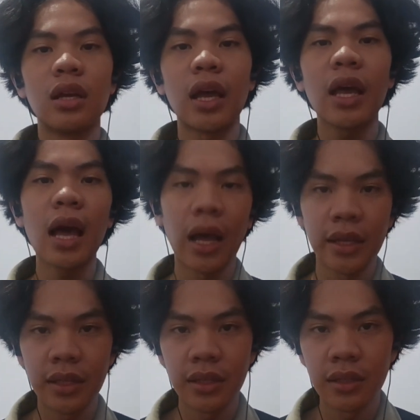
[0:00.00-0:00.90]

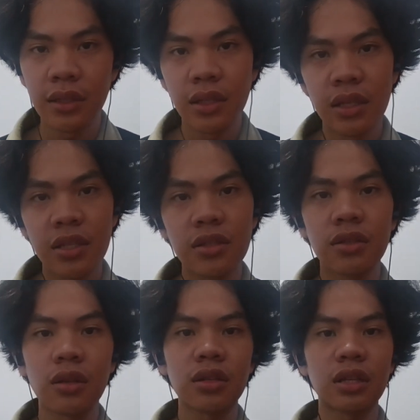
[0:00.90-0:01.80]
AI is
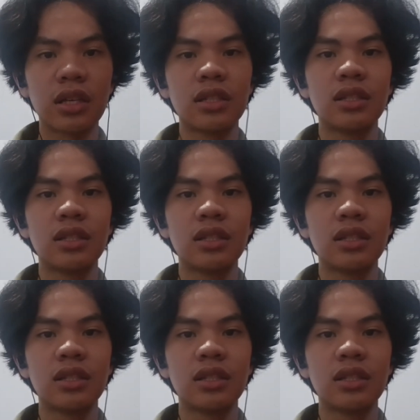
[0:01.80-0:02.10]
not a